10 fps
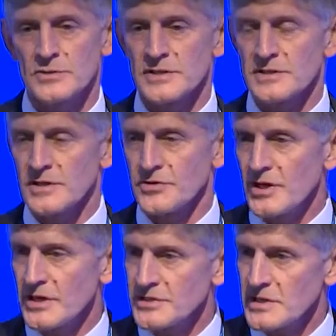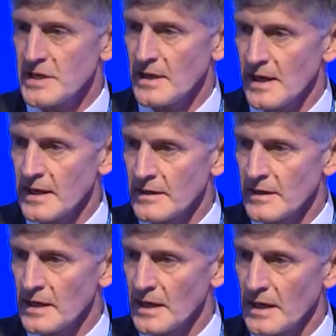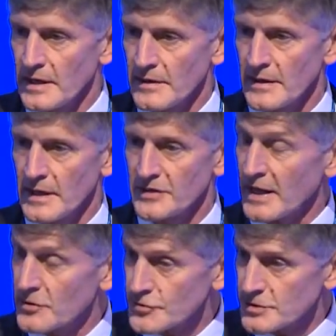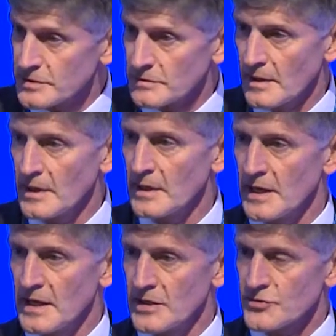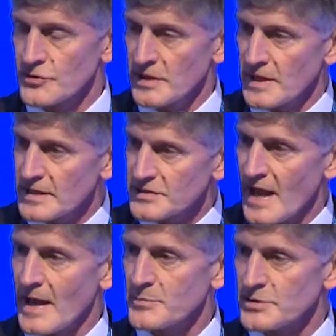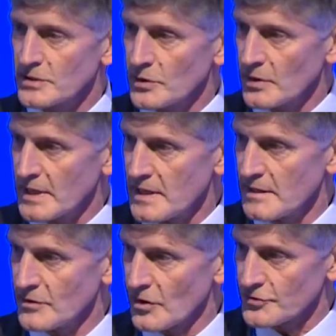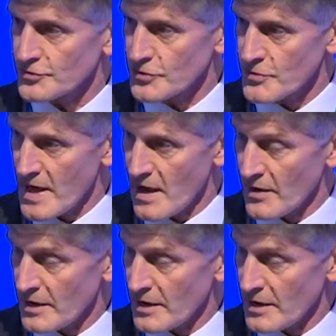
Well, this is a dirty and, uh, and uh, dangerous industry. That is absolutely not true now.